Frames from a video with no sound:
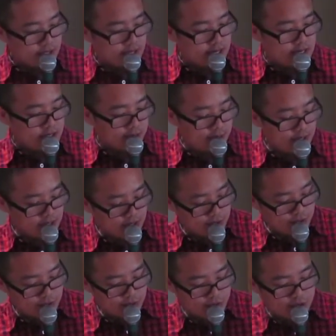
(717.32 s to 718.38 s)
God speaks
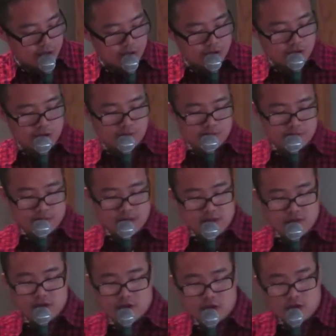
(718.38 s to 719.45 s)
through your dream,
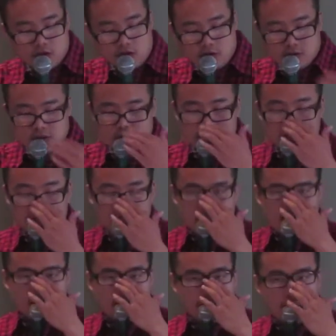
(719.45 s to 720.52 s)
even your goals, you